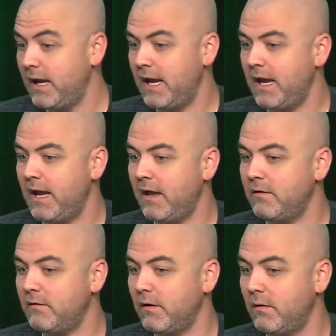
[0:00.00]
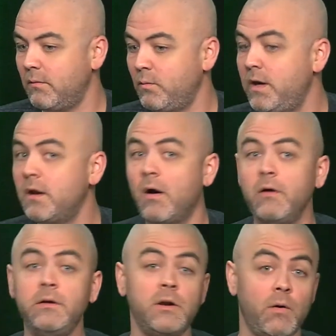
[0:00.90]
And we know,
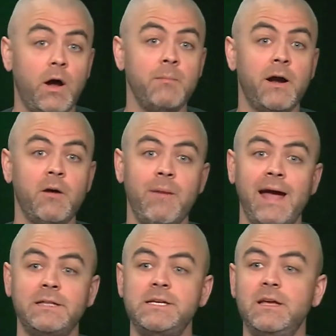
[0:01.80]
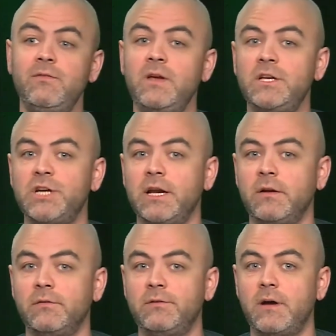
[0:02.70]
on Merrimack TV
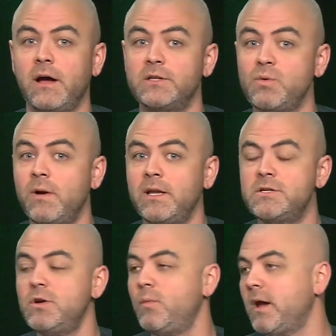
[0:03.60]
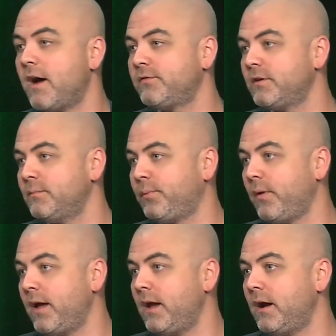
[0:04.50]
channel 22, we often
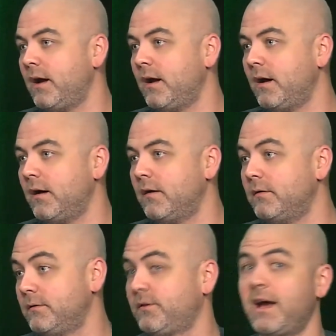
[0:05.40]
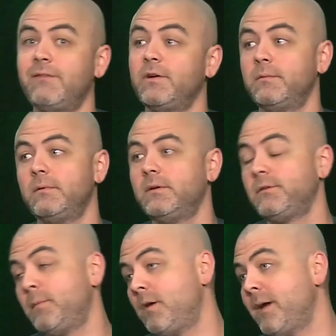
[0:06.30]
play. It's
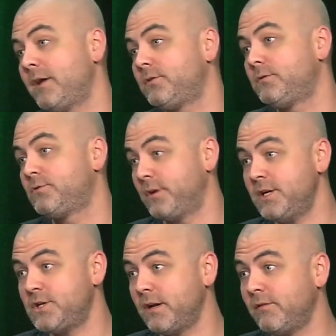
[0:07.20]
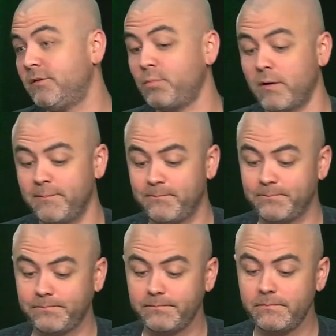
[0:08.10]
a Merrimack tradition at this point.
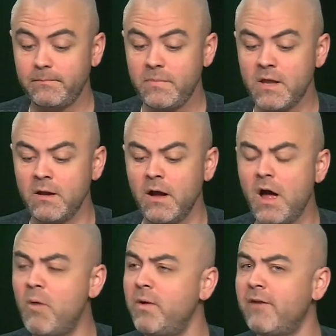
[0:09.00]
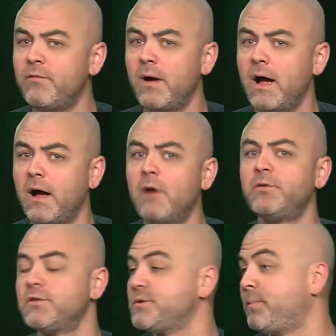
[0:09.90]
We have
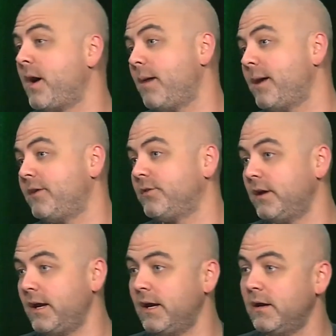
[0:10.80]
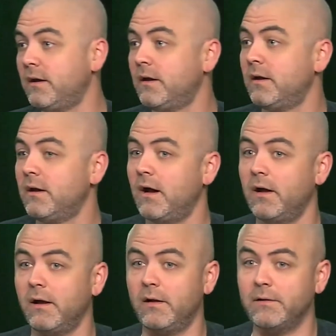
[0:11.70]
Outdoors with Bob has a
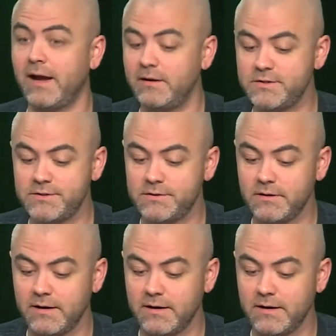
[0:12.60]
lights